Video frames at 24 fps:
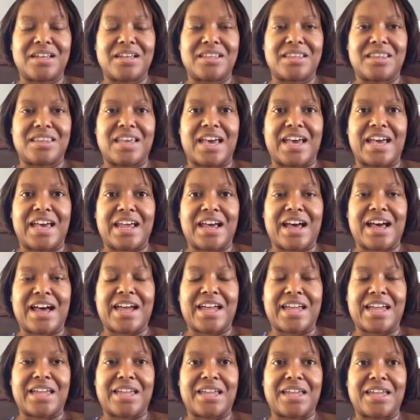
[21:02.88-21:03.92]
that
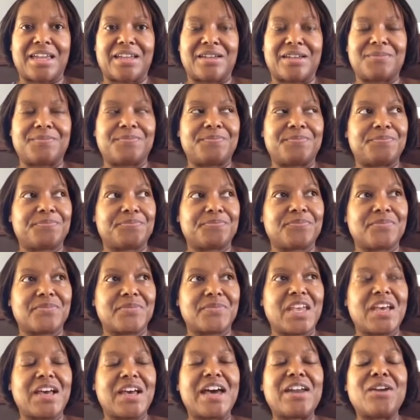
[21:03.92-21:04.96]
I
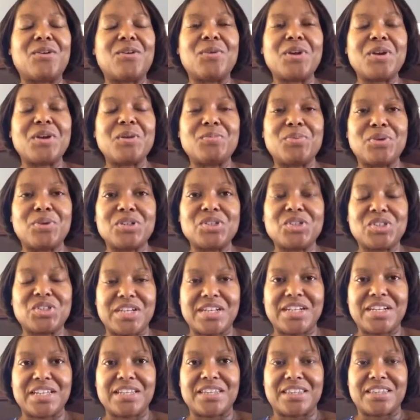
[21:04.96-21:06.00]
don't want to push
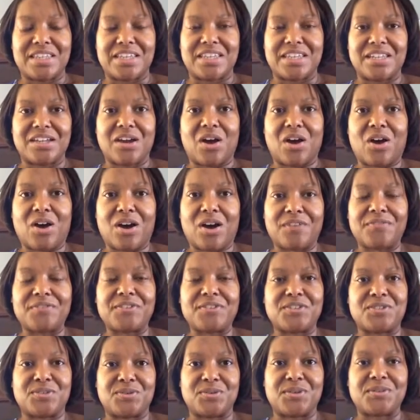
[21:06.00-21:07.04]
anything off
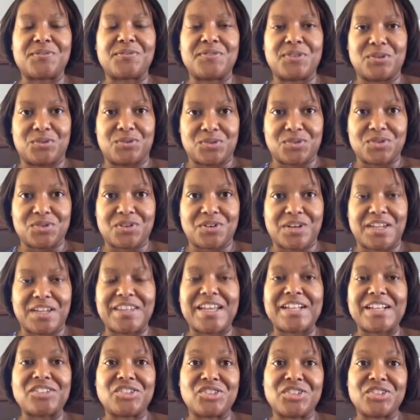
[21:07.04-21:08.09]
to the future. And
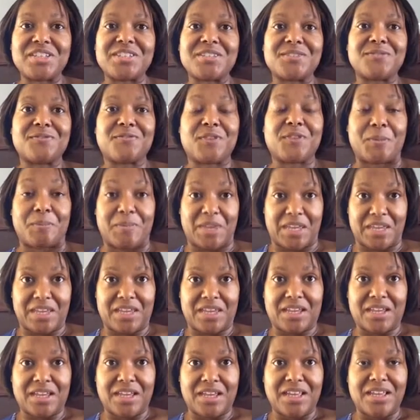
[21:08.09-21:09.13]
that's just for
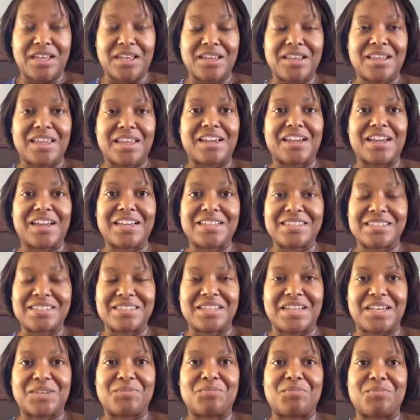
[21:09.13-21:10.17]
me. Like I
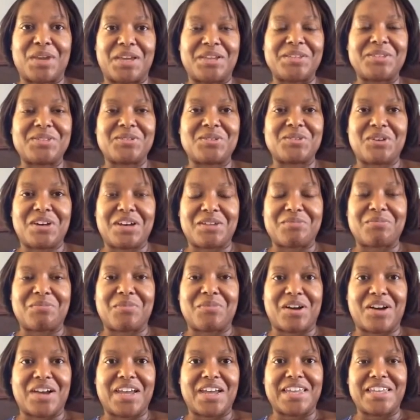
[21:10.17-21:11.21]
said, based on
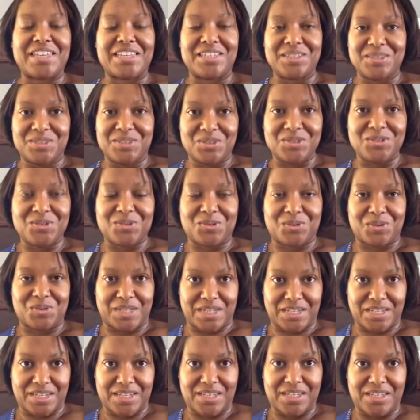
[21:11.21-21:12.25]
my
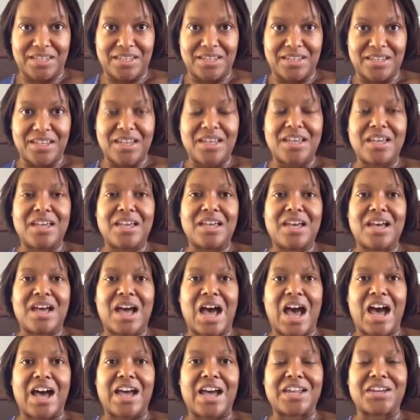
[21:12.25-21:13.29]
history,
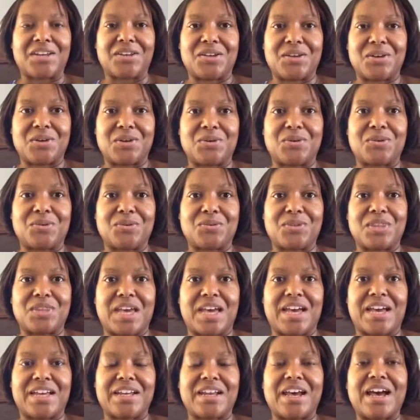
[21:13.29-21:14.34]
I know
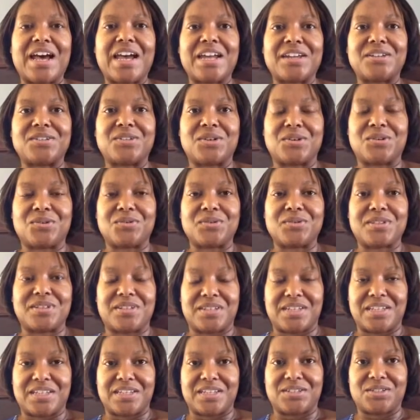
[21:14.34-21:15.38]
that I don't
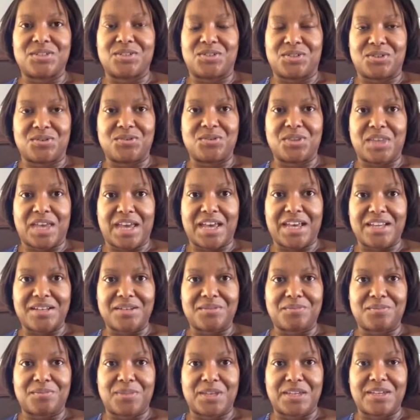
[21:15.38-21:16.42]
need to do that,
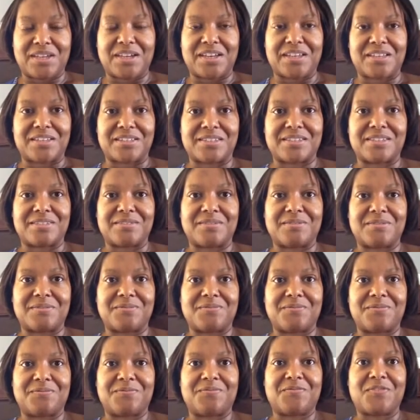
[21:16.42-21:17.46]
because
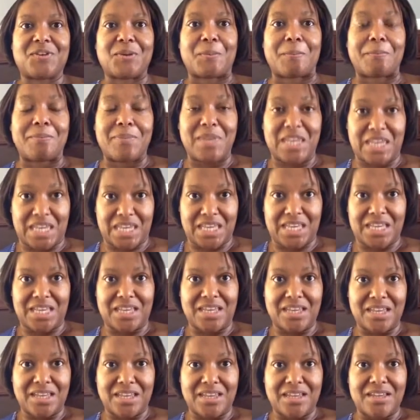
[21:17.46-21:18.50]
for me,